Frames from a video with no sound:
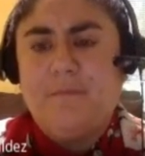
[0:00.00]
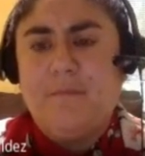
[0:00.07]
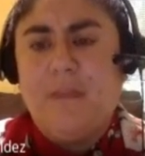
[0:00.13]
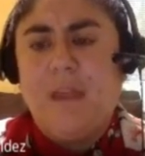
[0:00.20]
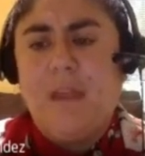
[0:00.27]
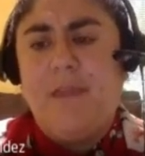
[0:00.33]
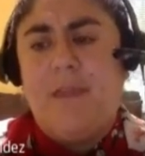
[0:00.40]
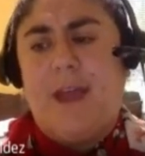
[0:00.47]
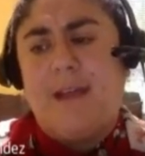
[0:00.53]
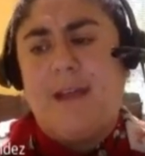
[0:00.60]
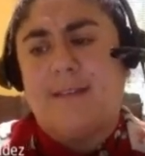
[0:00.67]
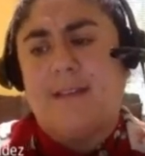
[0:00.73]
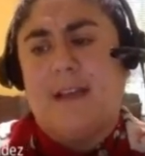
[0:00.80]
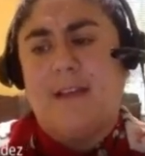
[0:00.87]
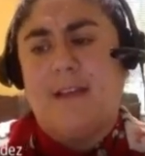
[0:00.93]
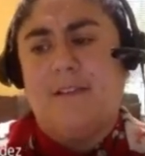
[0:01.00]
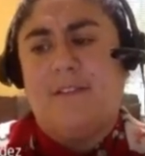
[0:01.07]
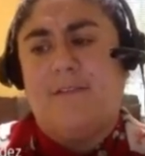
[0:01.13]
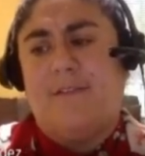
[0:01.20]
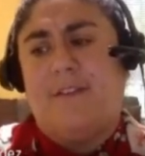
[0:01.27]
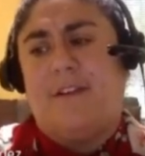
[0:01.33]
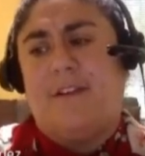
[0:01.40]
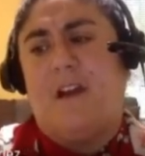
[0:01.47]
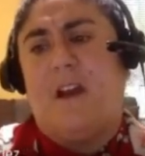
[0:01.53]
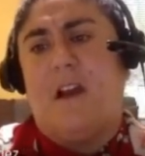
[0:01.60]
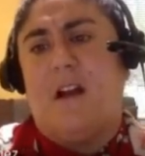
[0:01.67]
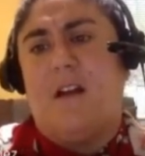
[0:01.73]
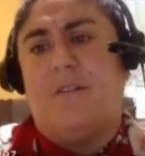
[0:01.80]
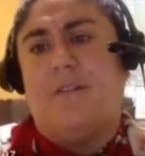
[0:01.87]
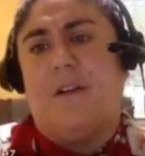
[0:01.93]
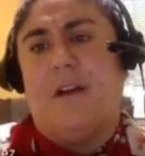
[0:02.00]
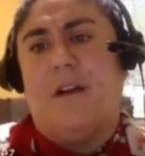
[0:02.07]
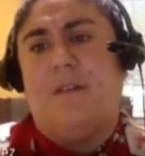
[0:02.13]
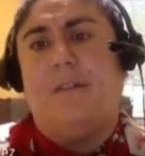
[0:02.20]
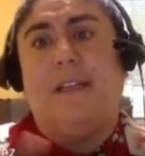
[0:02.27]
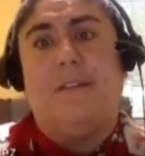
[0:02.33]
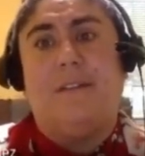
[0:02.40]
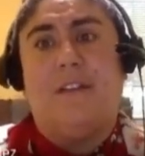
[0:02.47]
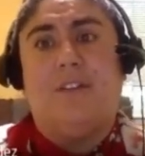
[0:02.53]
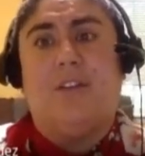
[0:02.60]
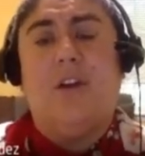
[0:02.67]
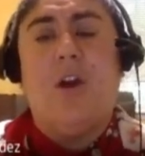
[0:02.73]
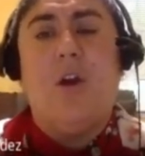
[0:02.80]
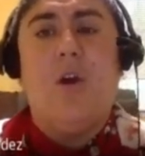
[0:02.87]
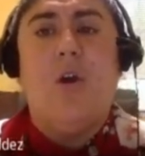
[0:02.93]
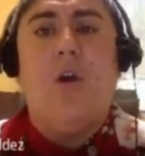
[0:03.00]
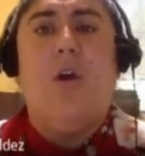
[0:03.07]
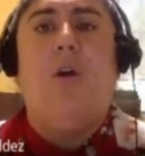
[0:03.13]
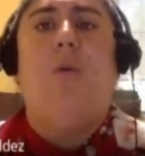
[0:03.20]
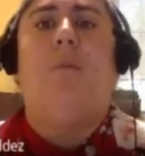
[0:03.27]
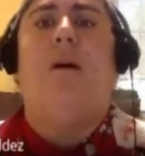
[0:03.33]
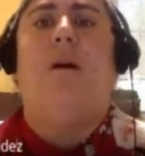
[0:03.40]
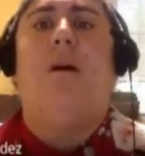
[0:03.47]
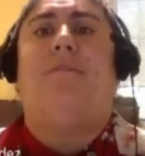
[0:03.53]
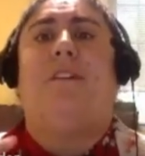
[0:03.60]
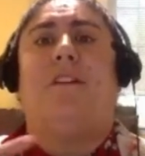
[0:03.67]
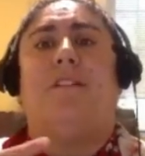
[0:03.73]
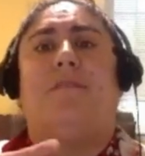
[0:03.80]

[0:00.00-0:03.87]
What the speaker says: and that's kind of the fear of leaving your home, a fear of